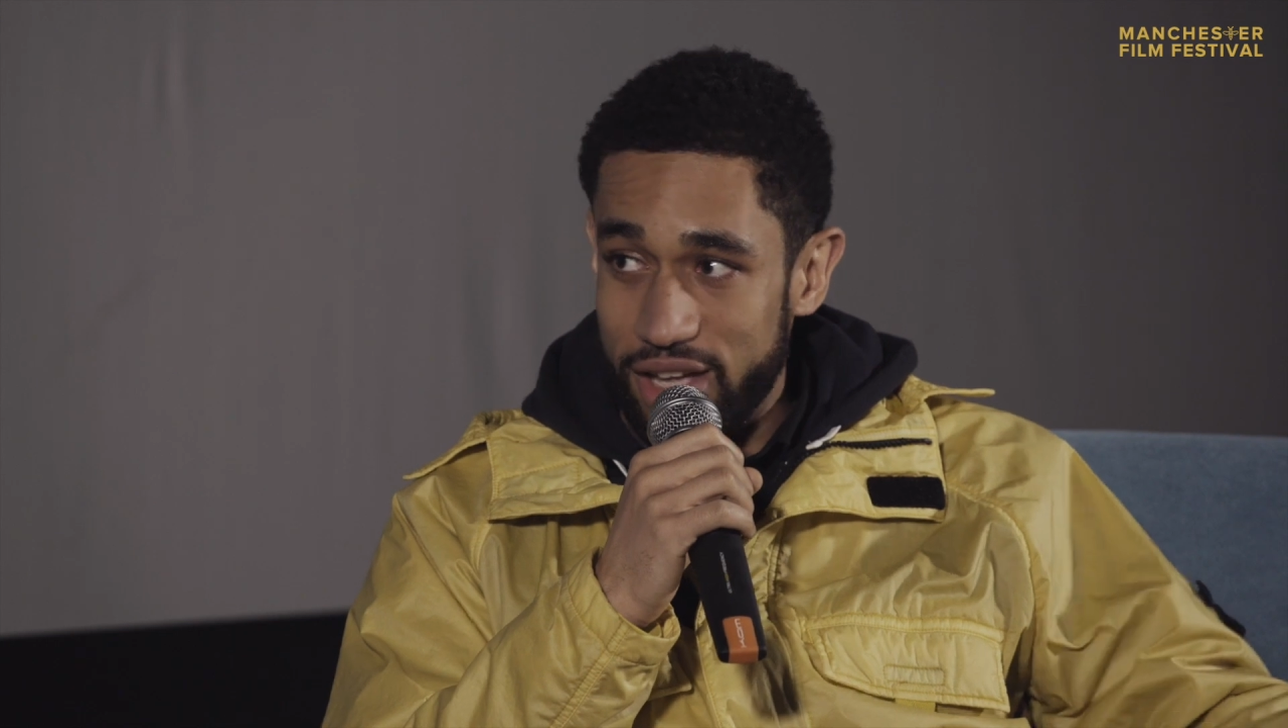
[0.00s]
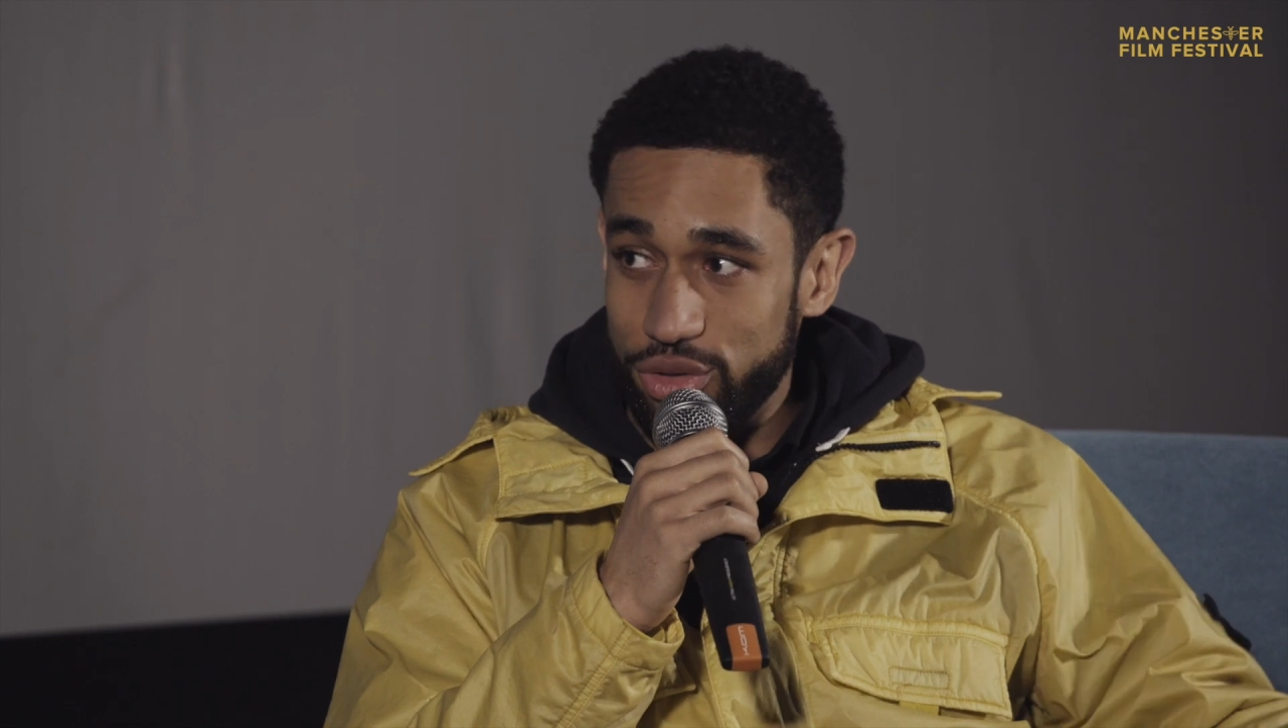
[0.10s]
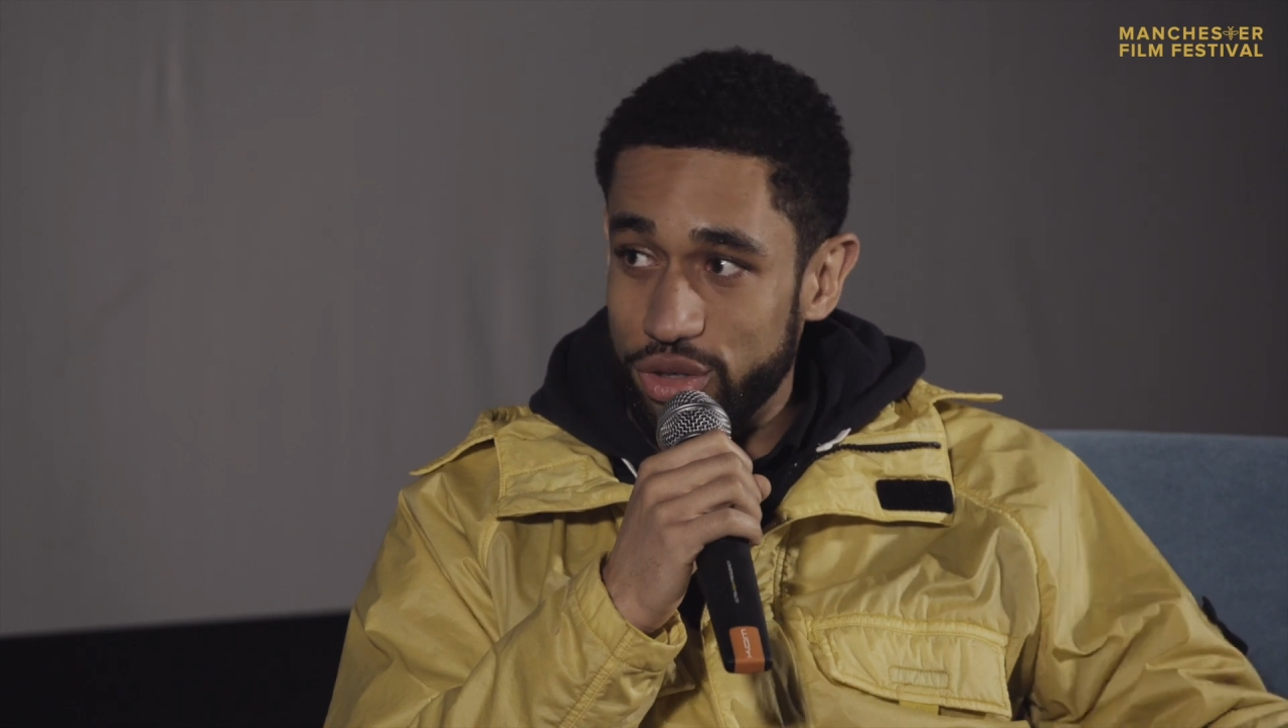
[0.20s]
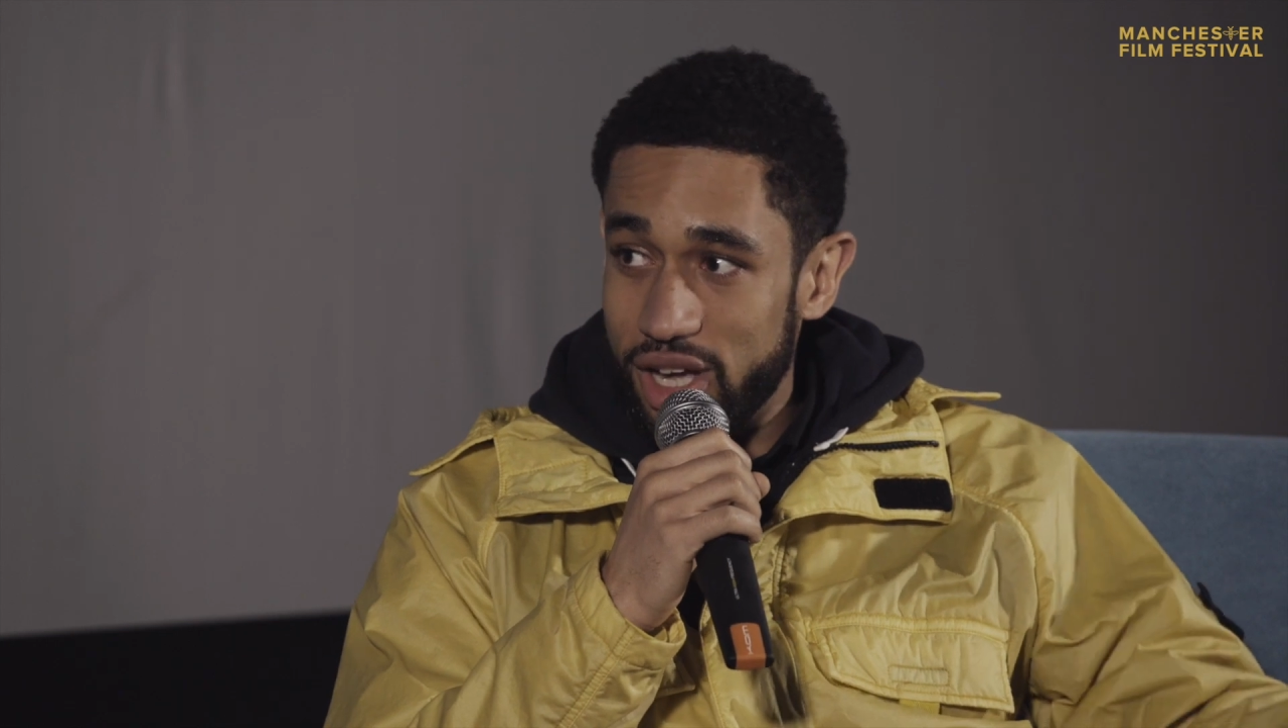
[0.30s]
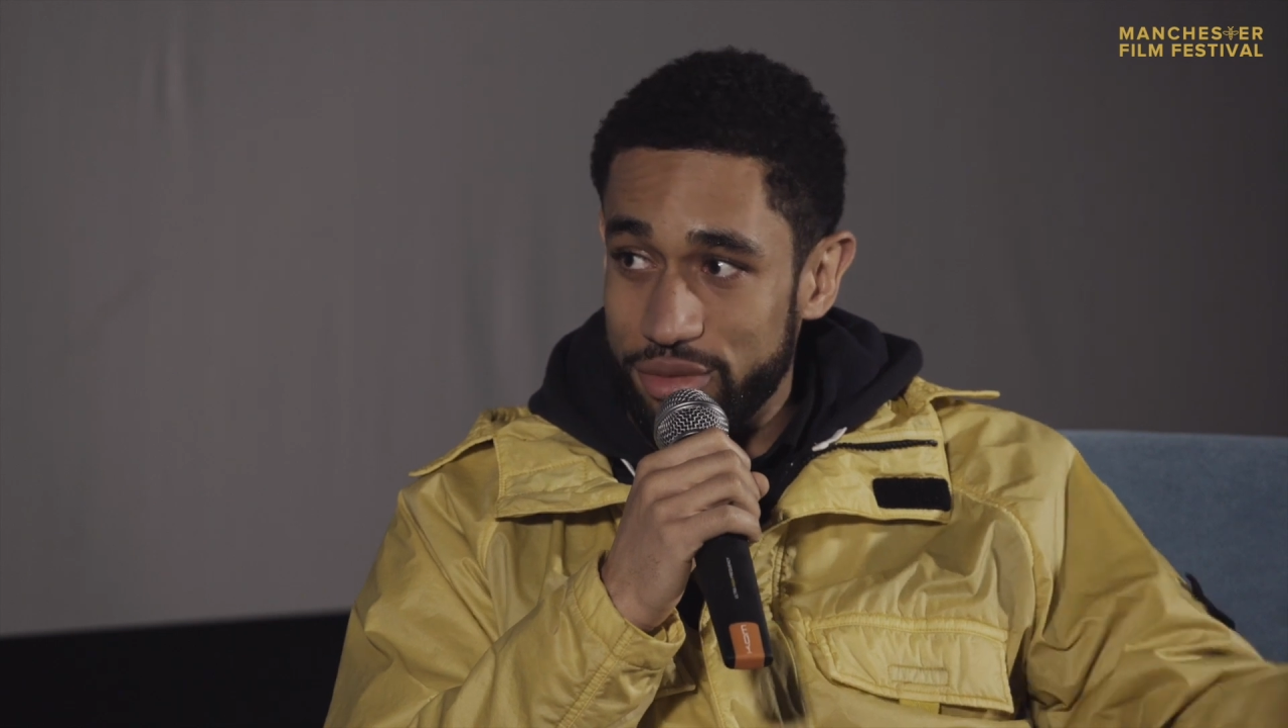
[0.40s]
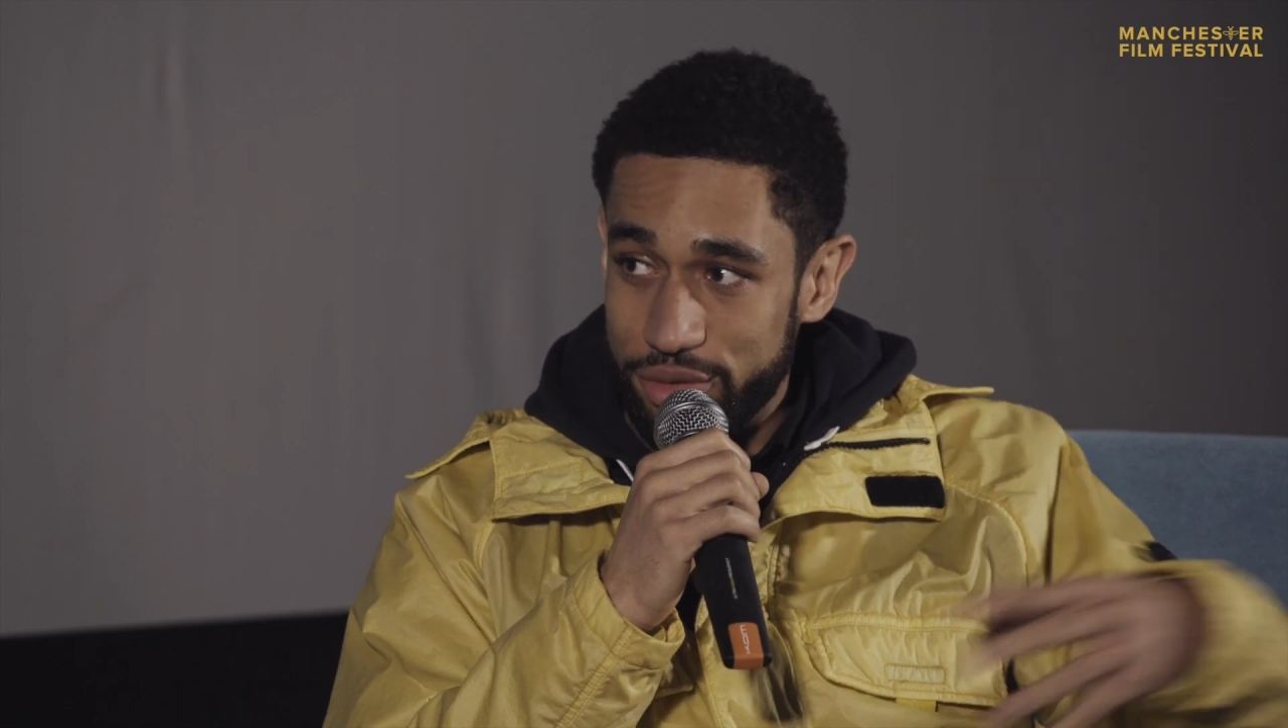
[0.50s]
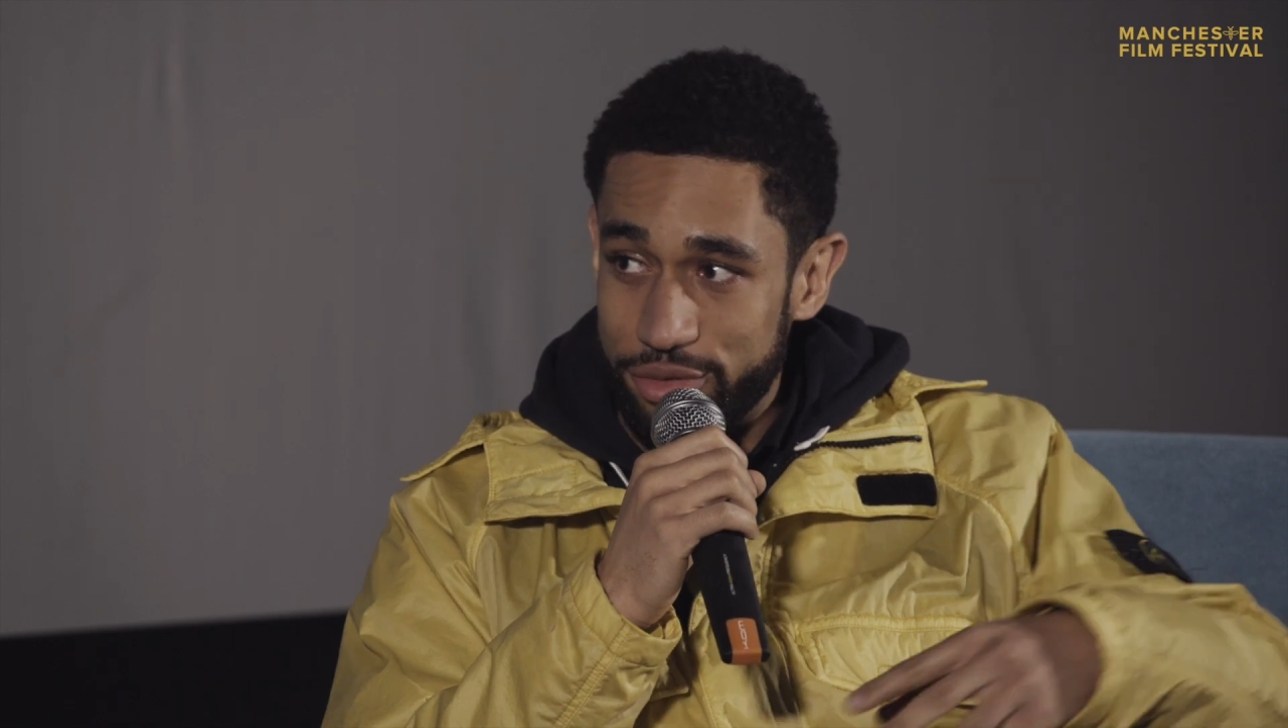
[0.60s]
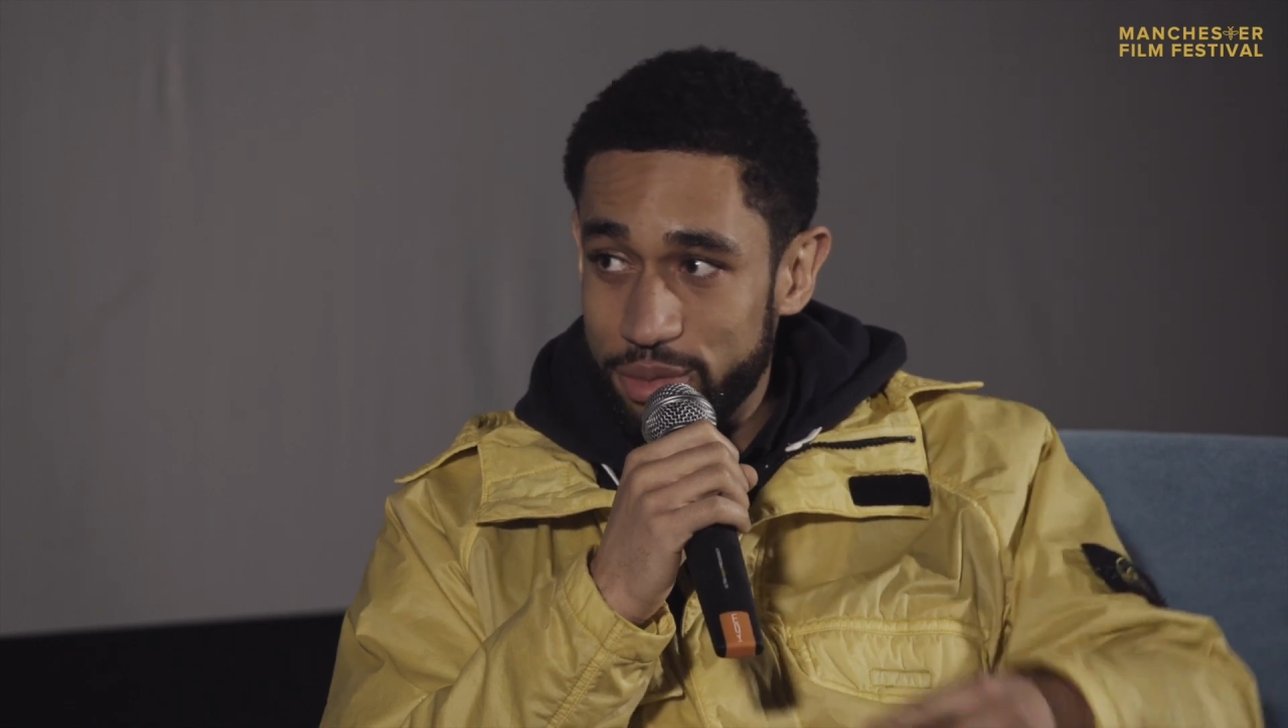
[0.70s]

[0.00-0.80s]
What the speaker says: Andrew Carver